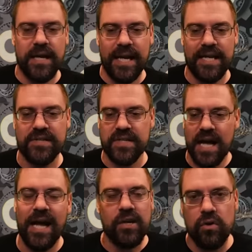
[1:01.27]
it is
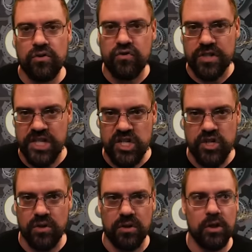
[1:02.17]
not your
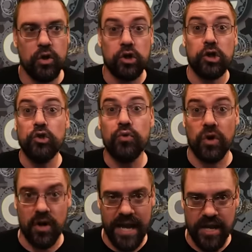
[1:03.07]
traditional
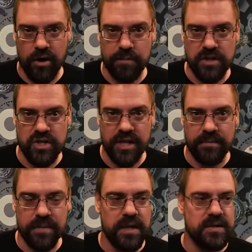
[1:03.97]
looter ARPG.
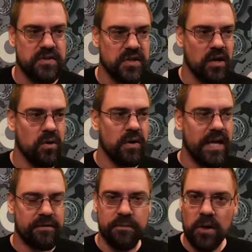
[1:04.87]
So
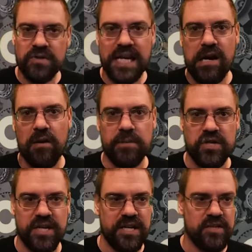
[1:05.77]
if most
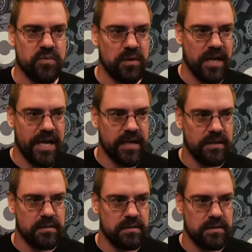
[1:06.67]
ARPGs were like
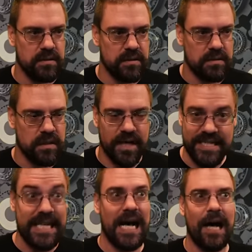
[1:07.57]
a
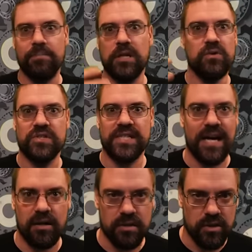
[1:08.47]

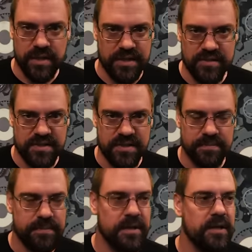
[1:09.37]
Diablo-style looting
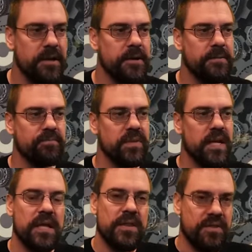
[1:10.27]
system,
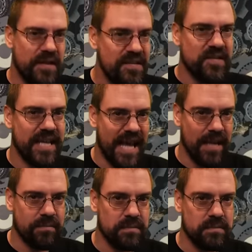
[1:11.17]
this
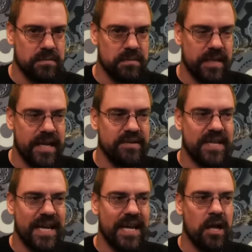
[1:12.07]
game is
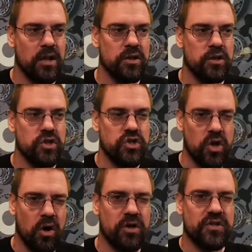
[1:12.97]
a
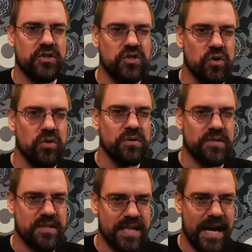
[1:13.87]
Dark
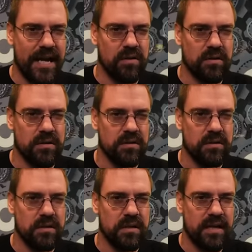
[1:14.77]
Souls-style
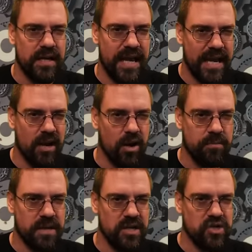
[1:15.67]

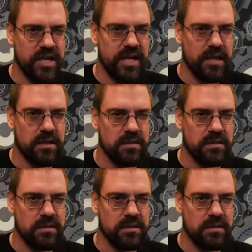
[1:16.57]
ARPG